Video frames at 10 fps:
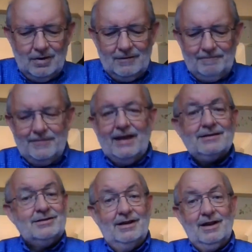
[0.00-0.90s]
Well,
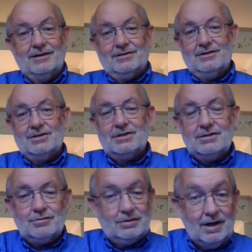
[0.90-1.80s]
that
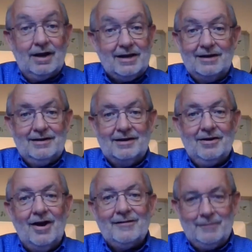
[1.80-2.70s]
sentence stuck in, in
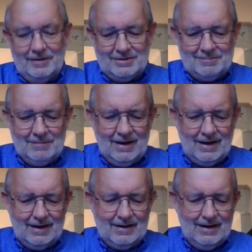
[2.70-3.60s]
Hoffman's
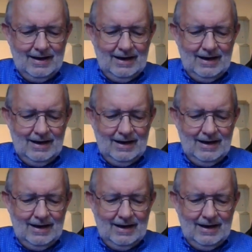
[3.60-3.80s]
mind.